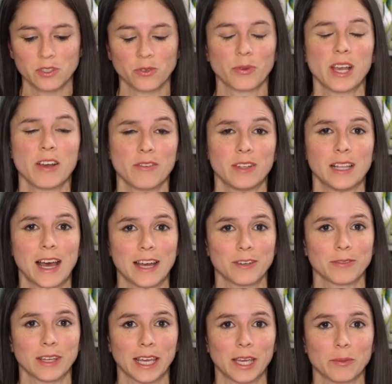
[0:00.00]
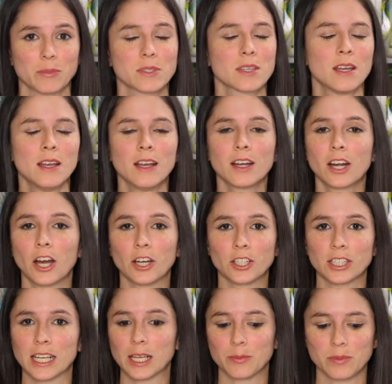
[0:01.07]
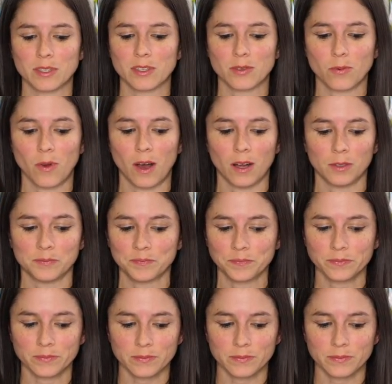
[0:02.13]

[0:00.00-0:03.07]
So we have a lot of games, card games as well